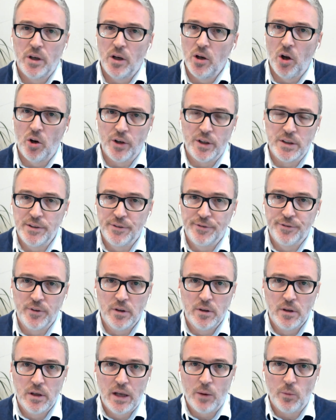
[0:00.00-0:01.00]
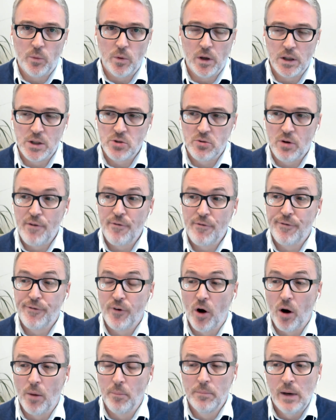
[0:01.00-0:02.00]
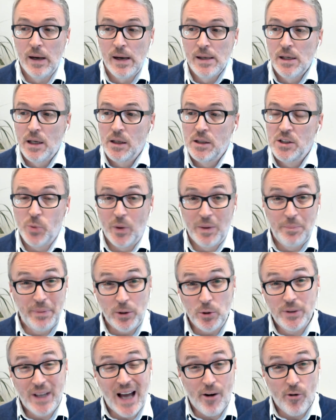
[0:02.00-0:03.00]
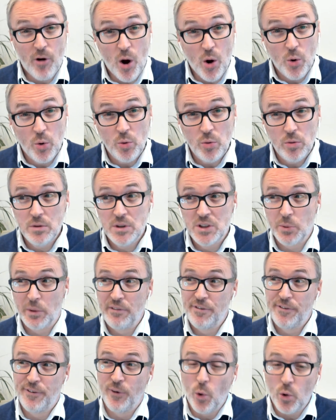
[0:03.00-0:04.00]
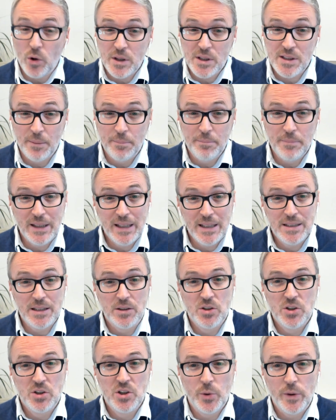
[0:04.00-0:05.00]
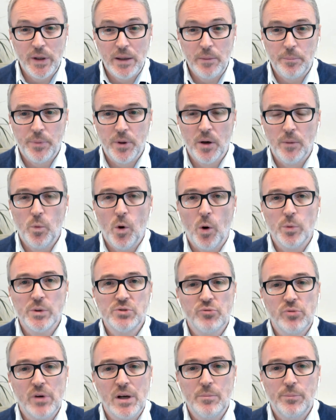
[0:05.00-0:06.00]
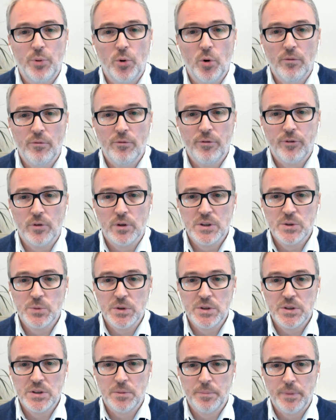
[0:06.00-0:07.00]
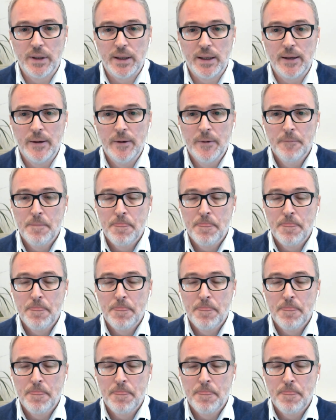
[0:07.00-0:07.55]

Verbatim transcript: lot of different networks, right? From, do we build our own? Do we fork somebody's and do it? But what was really important for us was to be